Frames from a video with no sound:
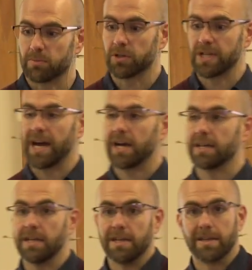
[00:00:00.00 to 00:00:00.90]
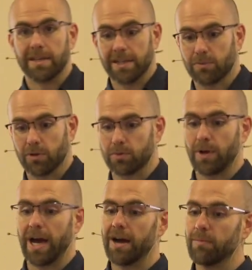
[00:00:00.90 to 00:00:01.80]
Because his words were,
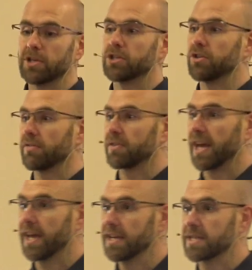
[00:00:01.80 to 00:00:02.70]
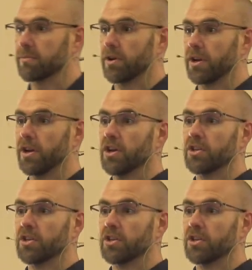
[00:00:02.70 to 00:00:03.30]
how much do you have to hate someone